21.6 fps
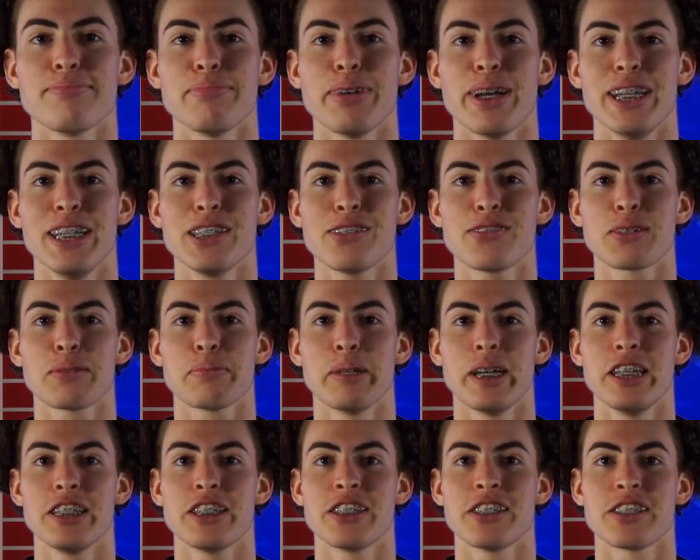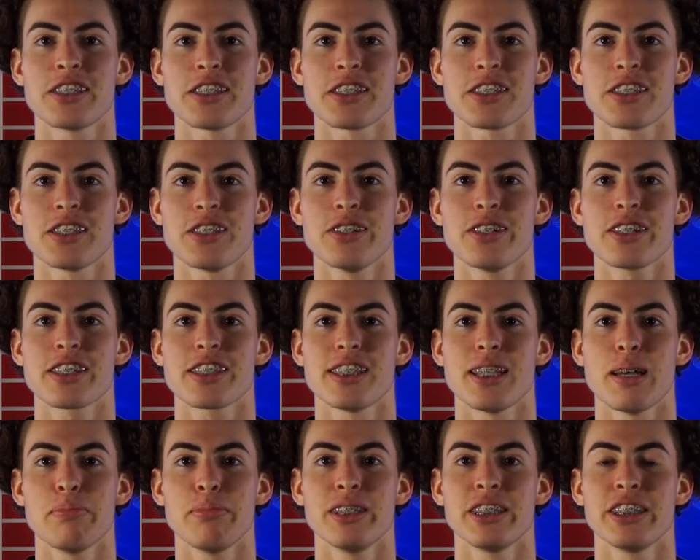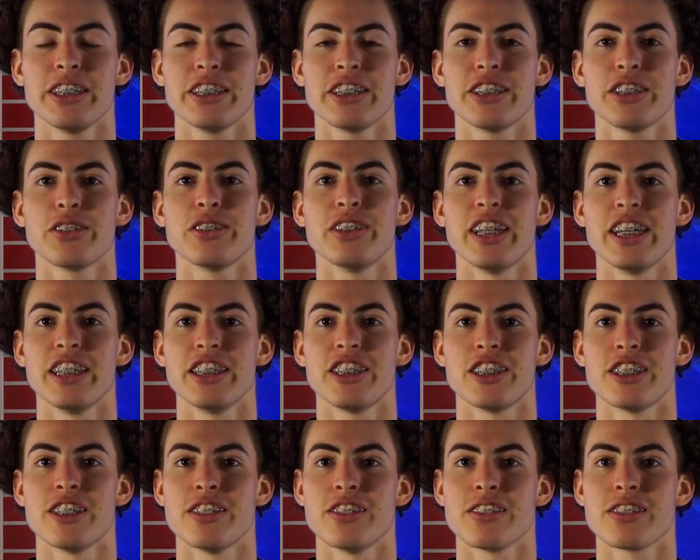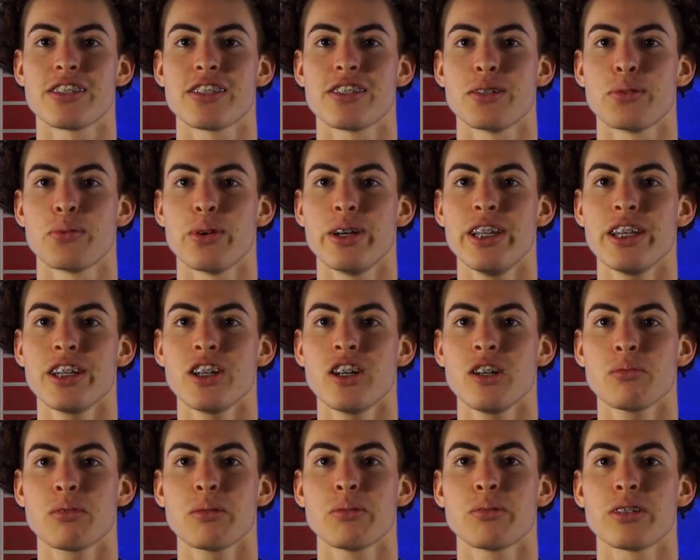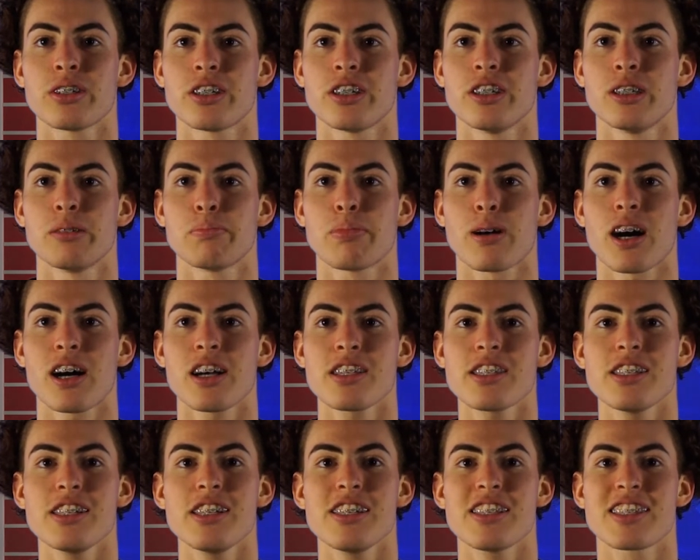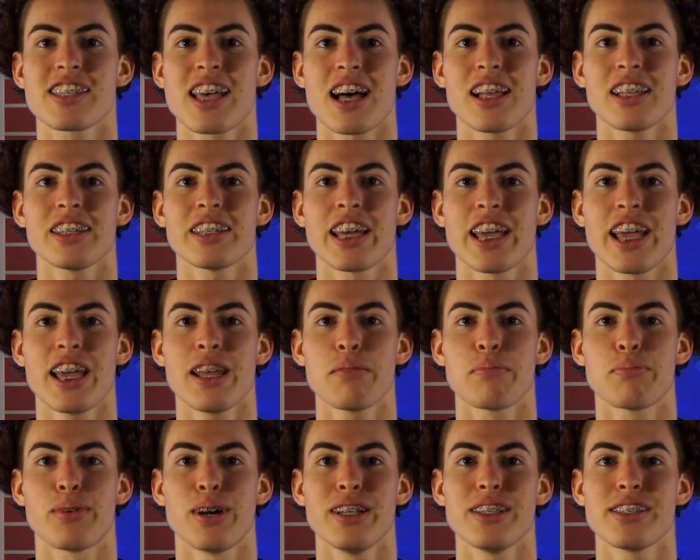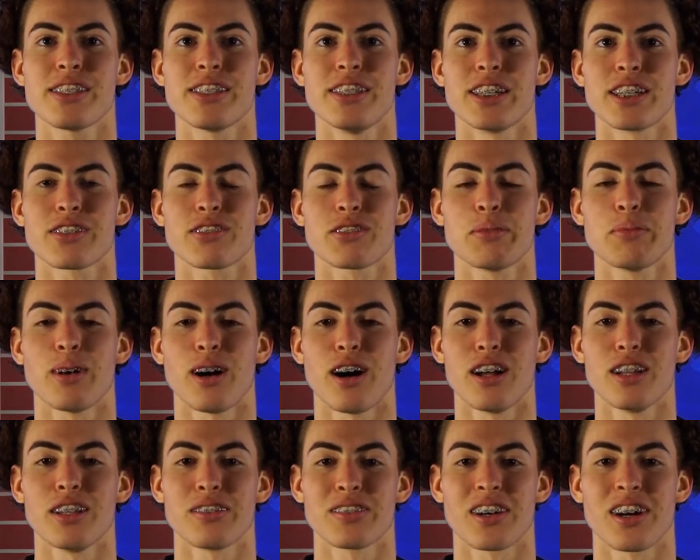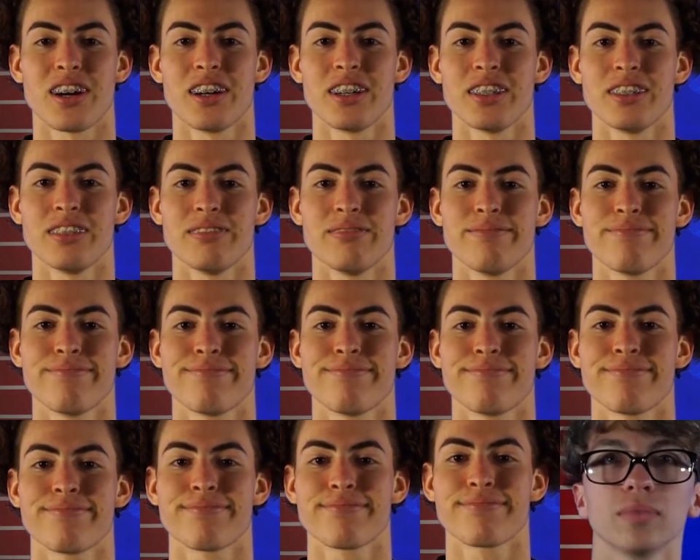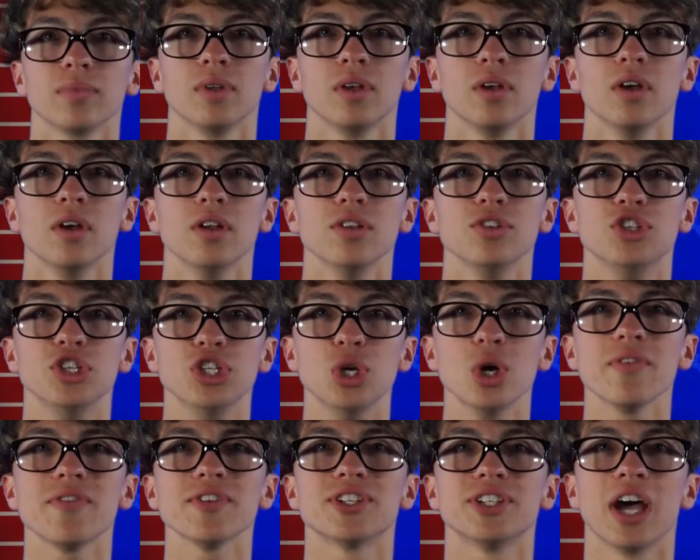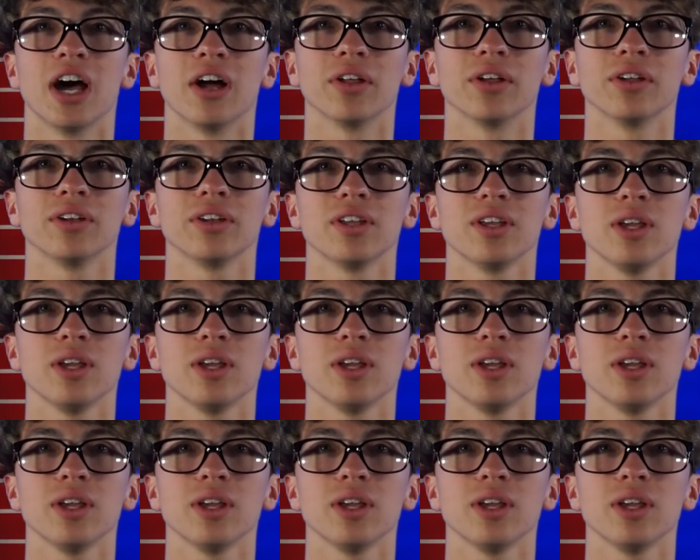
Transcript: Pennies for Patients is still accepting your donations. The winning homer will earn pasta, salad, and breadsticks from Olive Garden. Do you have a talent?